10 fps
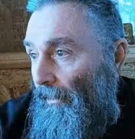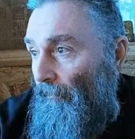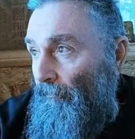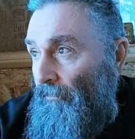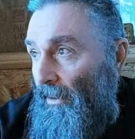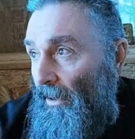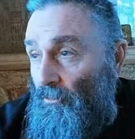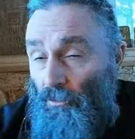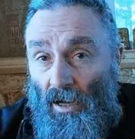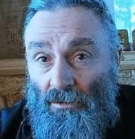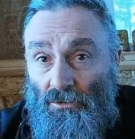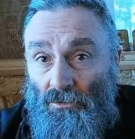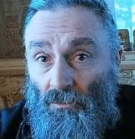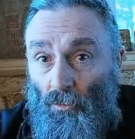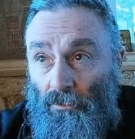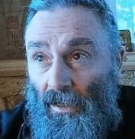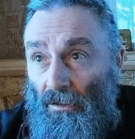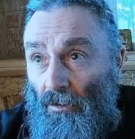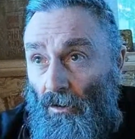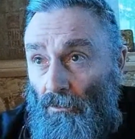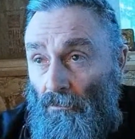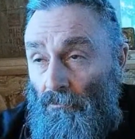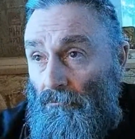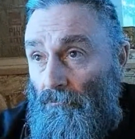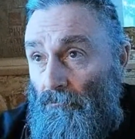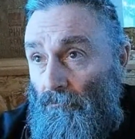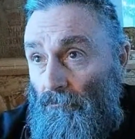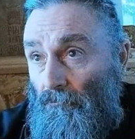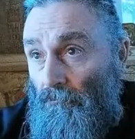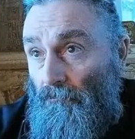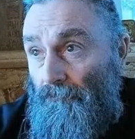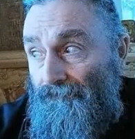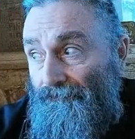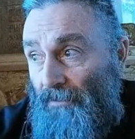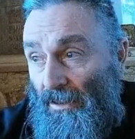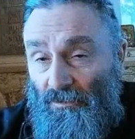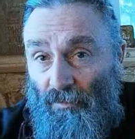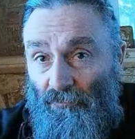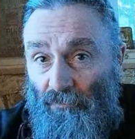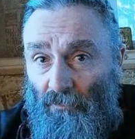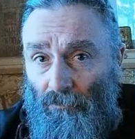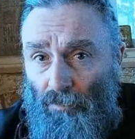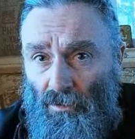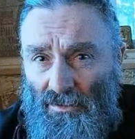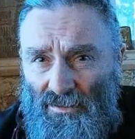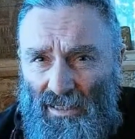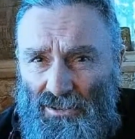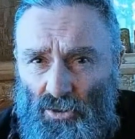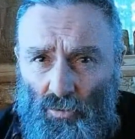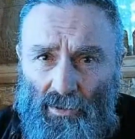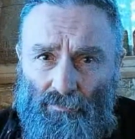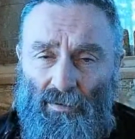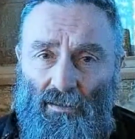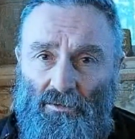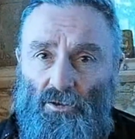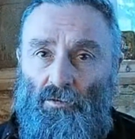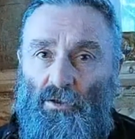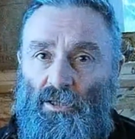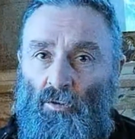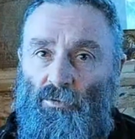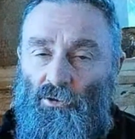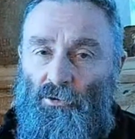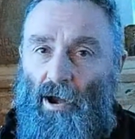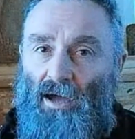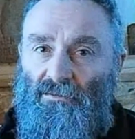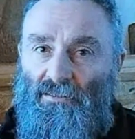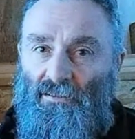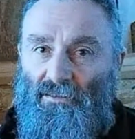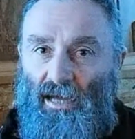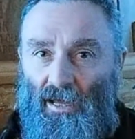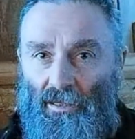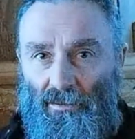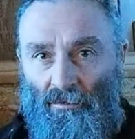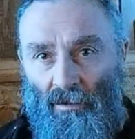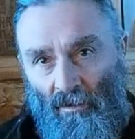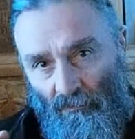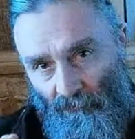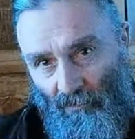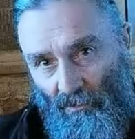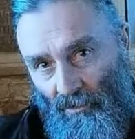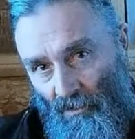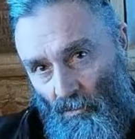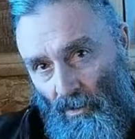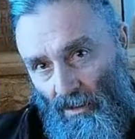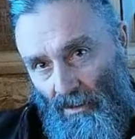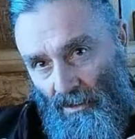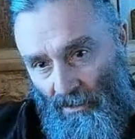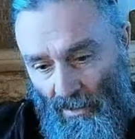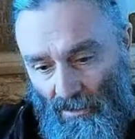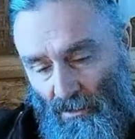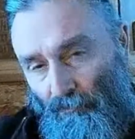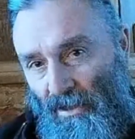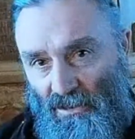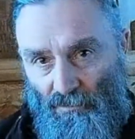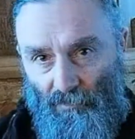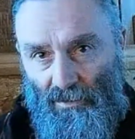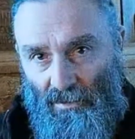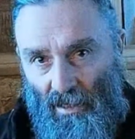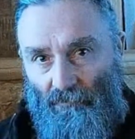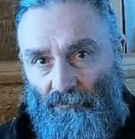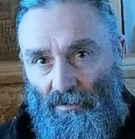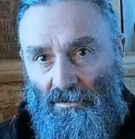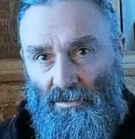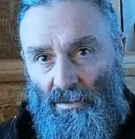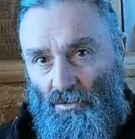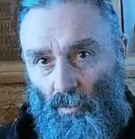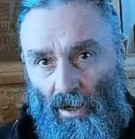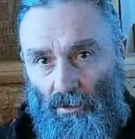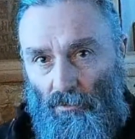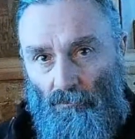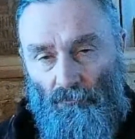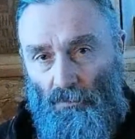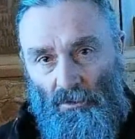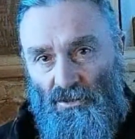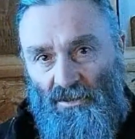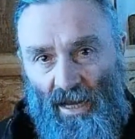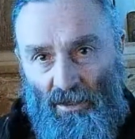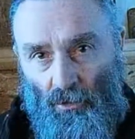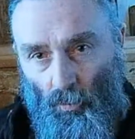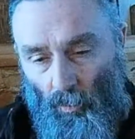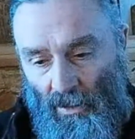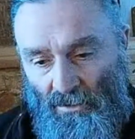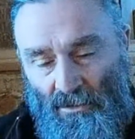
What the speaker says: yeah, grass all day long. That's my favorite because it's such a quick meal too. The thing with grass is I can very quickly get the breast meat out of it. There's a way to you can stand on the wings